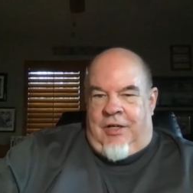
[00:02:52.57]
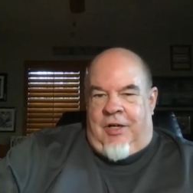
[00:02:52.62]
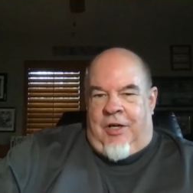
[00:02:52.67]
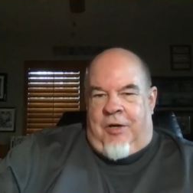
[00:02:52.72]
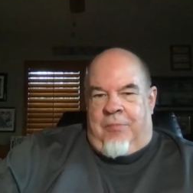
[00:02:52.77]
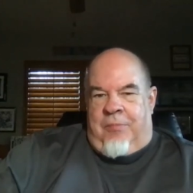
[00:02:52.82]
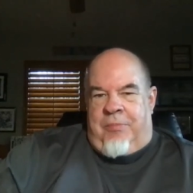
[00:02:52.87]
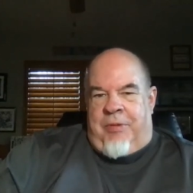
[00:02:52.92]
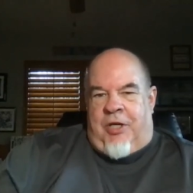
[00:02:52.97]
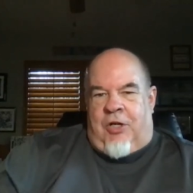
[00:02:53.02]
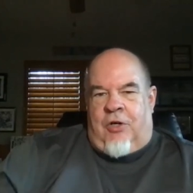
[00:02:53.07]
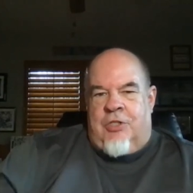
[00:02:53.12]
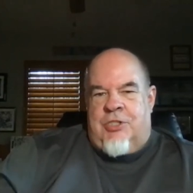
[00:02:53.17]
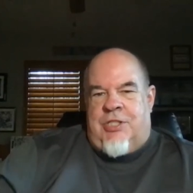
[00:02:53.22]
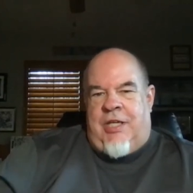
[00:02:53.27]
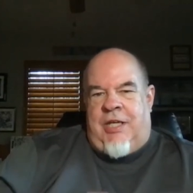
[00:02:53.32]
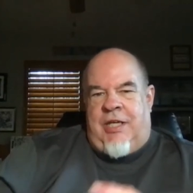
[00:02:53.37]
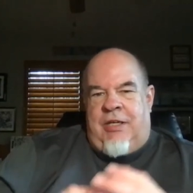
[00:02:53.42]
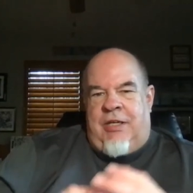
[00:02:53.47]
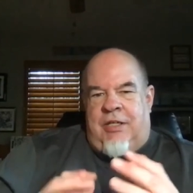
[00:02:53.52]
uh,
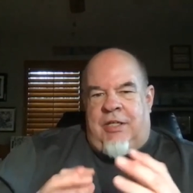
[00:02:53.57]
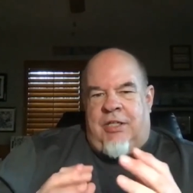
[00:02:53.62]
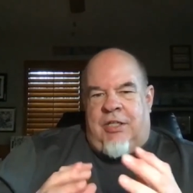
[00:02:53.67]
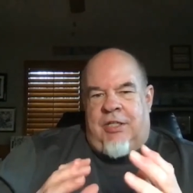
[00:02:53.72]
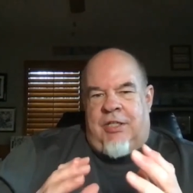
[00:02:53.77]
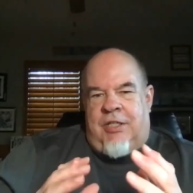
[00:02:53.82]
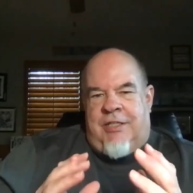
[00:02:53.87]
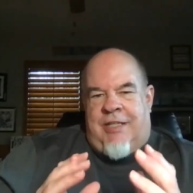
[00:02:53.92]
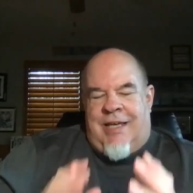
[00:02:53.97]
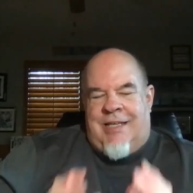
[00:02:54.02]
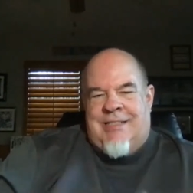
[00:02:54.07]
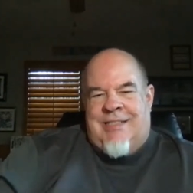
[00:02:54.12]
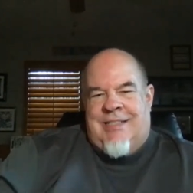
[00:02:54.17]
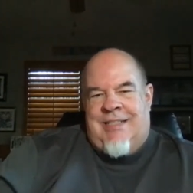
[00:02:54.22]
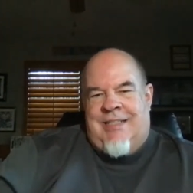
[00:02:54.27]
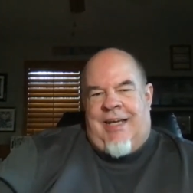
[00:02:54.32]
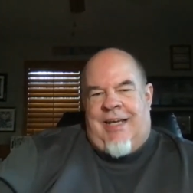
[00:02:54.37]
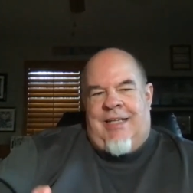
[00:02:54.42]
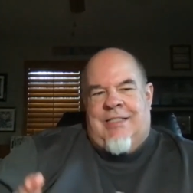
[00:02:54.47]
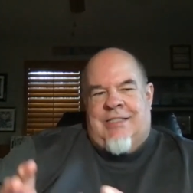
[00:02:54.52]
because he
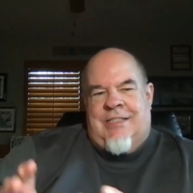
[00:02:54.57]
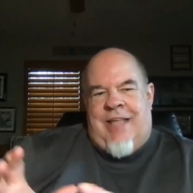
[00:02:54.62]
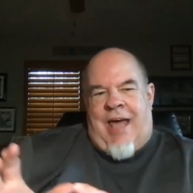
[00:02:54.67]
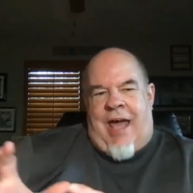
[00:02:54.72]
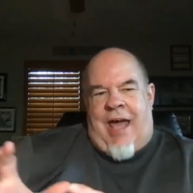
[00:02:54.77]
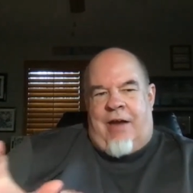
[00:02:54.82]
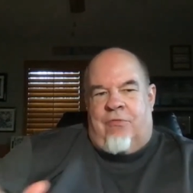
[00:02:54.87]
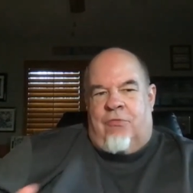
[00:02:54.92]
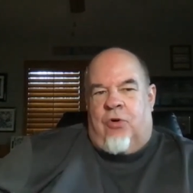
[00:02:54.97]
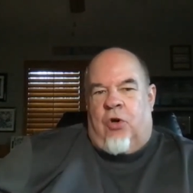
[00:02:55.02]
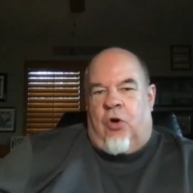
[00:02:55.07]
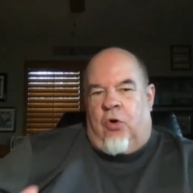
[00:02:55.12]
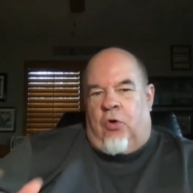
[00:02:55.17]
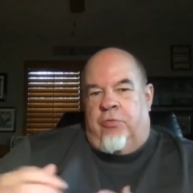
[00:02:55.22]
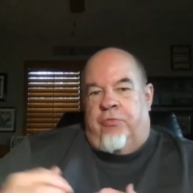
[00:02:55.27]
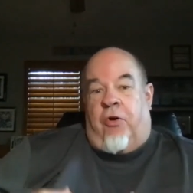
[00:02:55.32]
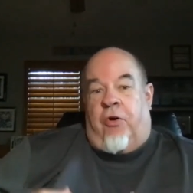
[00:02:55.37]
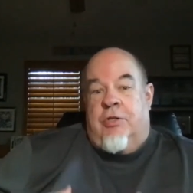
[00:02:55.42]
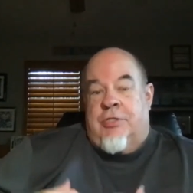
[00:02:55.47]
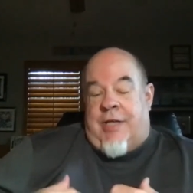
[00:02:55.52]
designates that role,
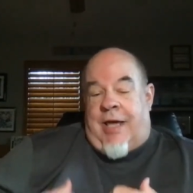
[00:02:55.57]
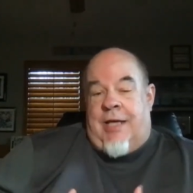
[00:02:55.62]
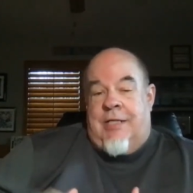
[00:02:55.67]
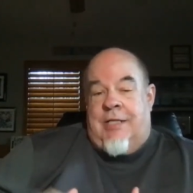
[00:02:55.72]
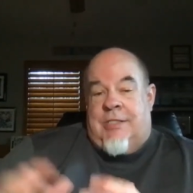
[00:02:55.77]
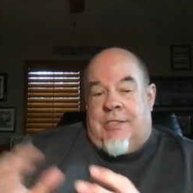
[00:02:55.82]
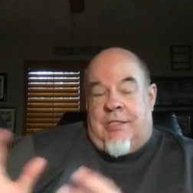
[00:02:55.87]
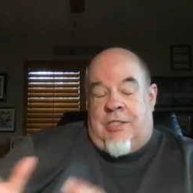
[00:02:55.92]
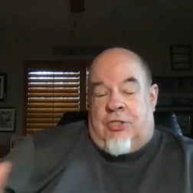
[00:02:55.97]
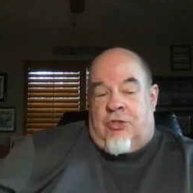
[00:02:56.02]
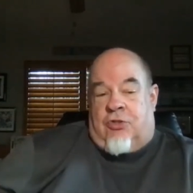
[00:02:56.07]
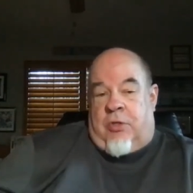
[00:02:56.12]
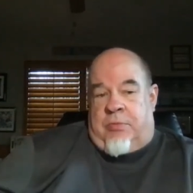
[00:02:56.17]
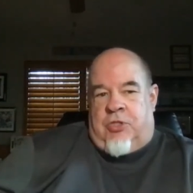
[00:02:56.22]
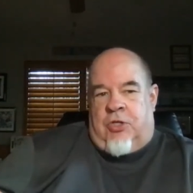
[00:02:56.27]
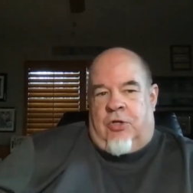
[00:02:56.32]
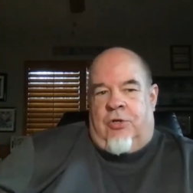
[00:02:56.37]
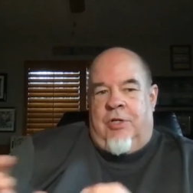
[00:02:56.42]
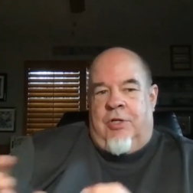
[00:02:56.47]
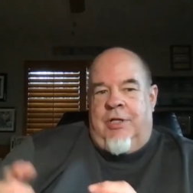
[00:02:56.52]
far as I see
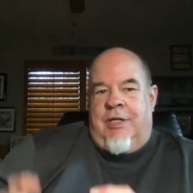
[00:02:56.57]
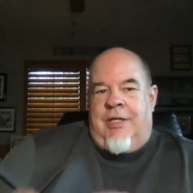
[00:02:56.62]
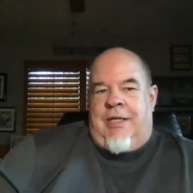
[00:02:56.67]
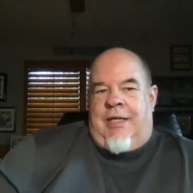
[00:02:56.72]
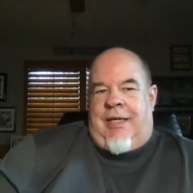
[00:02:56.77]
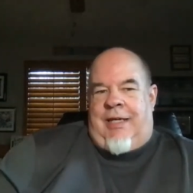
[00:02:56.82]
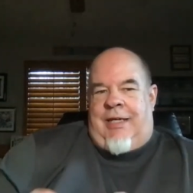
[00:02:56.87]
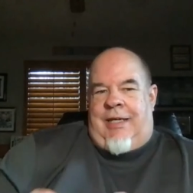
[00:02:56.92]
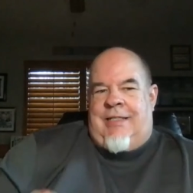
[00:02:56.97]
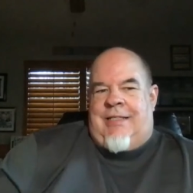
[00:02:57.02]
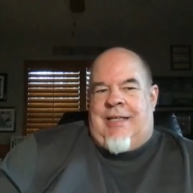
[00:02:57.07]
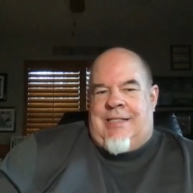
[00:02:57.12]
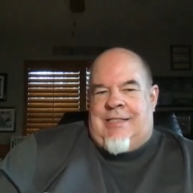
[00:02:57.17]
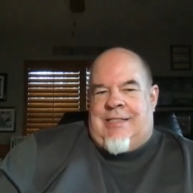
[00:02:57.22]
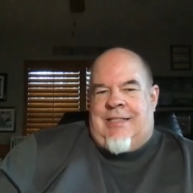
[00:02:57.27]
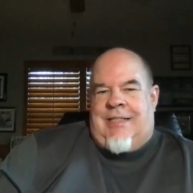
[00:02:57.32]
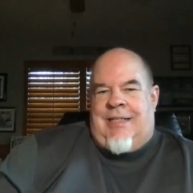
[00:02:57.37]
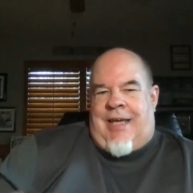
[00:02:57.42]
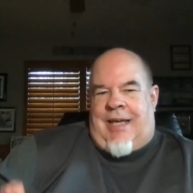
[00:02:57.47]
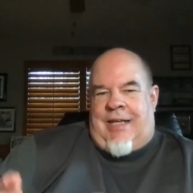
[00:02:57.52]
scripture, he
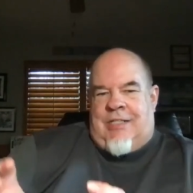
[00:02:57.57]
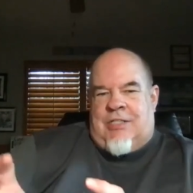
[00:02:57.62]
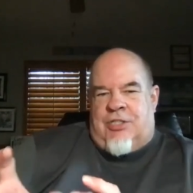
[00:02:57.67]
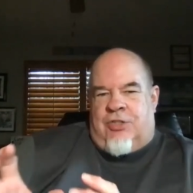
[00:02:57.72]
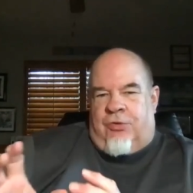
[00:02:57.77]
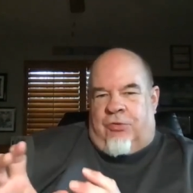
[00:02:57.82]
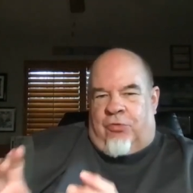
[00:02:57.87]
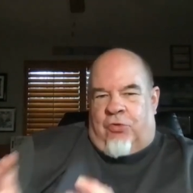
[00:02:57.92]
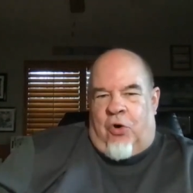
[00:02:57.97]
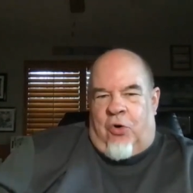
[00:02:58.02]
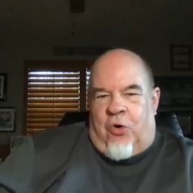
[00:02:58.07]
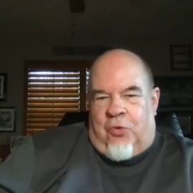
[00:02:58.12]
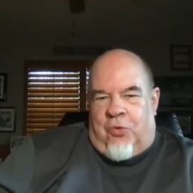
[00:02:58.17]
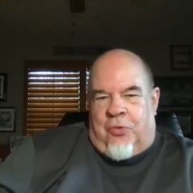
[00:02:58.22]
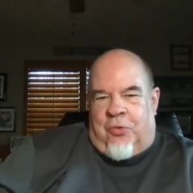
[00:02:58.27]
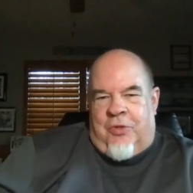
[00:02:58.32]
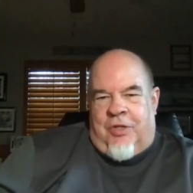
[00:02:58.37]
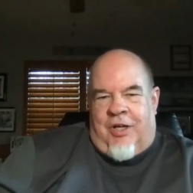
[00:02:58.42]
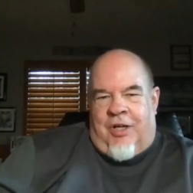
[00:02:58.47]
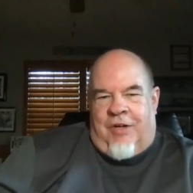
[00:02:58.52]
designates the
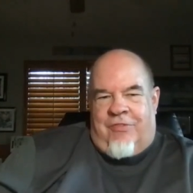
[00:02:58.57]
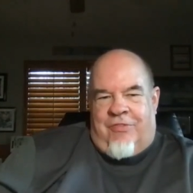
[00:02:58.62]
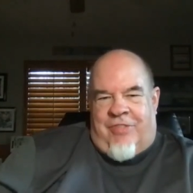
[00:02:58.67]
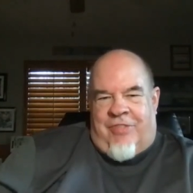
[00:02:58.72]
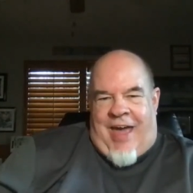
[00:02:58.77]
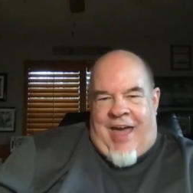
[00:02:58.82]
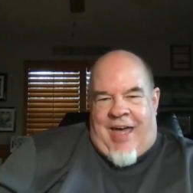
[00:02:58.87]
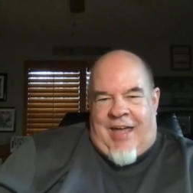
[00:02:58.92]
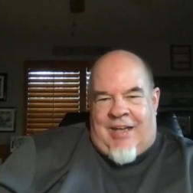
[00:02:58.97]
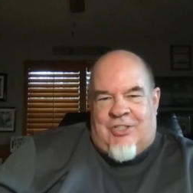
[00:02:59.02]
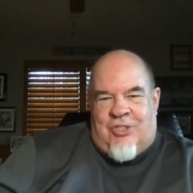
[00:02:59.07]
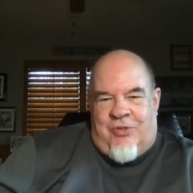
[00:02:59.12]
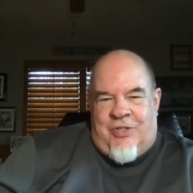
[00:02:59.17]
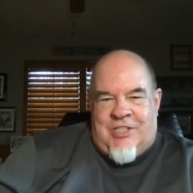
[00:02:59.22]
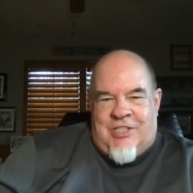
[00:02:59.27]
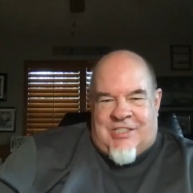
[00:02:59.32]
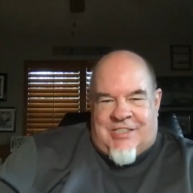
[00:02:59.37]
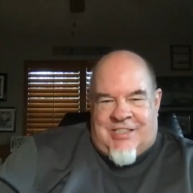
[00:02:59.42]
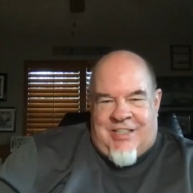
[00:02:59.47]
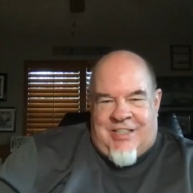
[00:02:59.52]
role of that to
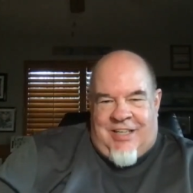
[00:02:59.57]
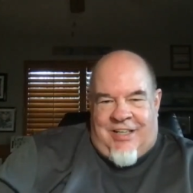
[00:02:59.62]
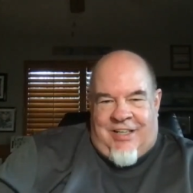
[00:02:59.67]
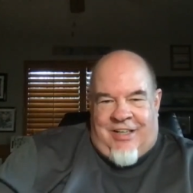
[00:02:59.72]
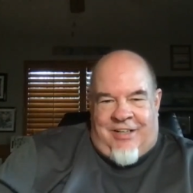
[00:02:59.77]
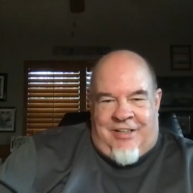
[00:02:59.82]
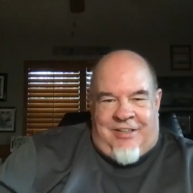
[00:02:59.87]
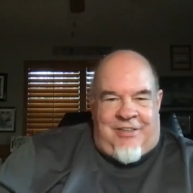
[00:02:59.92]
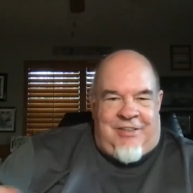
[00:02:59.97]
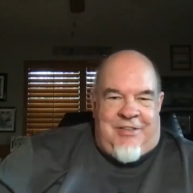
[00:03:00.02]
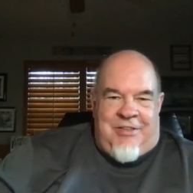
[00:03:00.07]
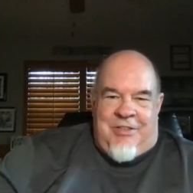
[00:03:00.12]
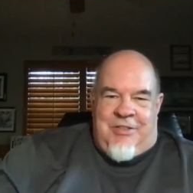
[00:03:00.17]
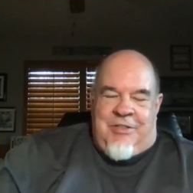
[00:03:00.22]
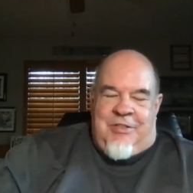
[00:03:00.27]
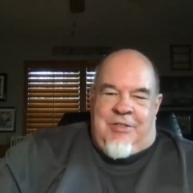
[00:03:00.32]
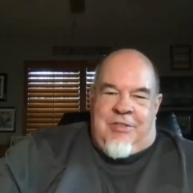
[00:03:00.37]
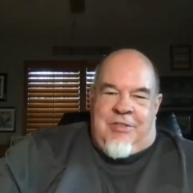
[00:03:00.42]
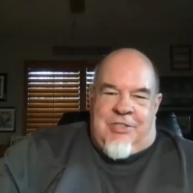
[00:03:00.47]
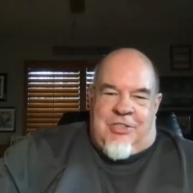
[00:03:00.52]
his son.
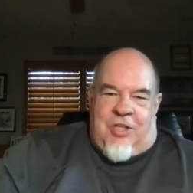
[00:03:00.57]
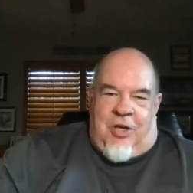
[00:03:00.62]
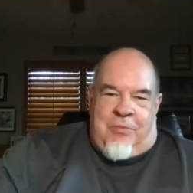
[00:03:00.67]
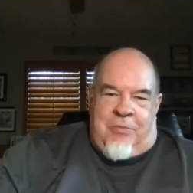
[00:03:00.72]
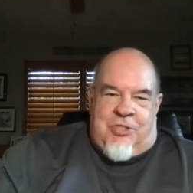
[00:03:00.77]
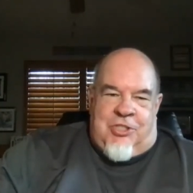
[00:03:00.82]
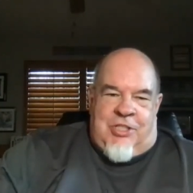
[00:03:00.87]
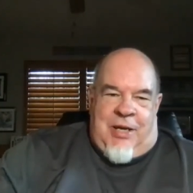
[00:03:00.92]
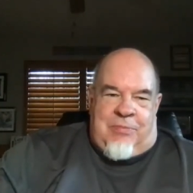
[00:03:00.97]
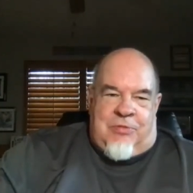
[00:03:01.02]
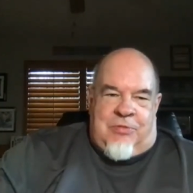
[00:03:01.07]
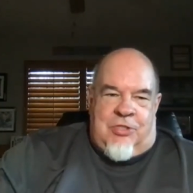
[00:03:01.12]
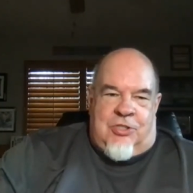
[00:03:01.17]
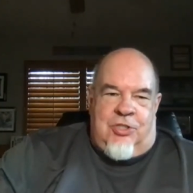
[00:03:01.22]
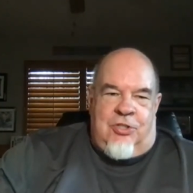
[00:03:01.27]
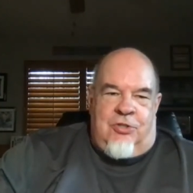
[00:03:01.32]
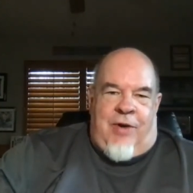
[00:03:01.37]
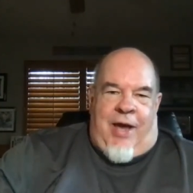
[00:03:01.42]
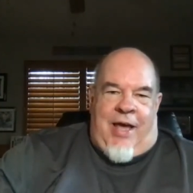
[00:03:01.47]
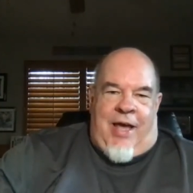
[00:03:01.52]
Psalms chapter
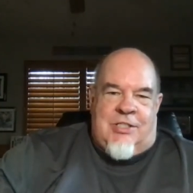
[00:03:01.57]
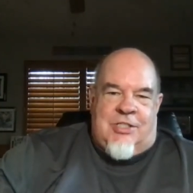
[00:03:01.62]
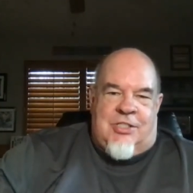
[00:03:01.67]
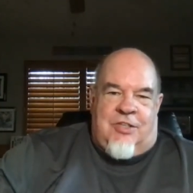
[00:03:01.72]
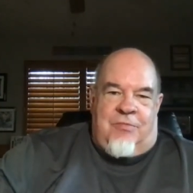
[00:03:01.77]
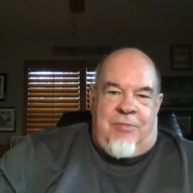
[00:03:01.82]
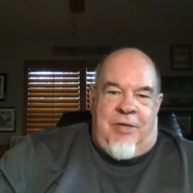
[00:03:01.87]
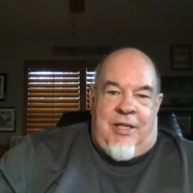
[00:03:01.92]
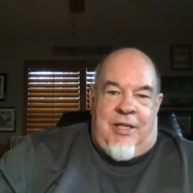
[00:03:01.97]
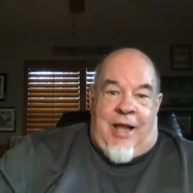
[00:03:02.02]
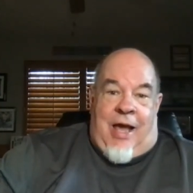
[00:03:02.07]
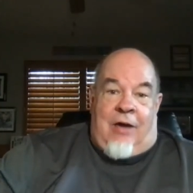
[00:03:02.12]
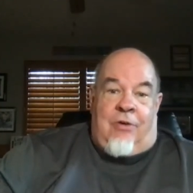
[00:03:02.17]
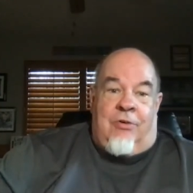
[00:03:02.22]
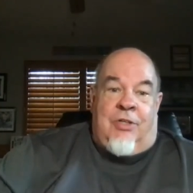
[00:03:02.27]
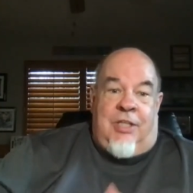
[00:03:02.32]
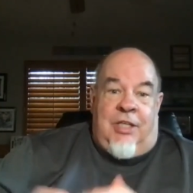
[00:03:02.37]
2 Ask of me, and I'll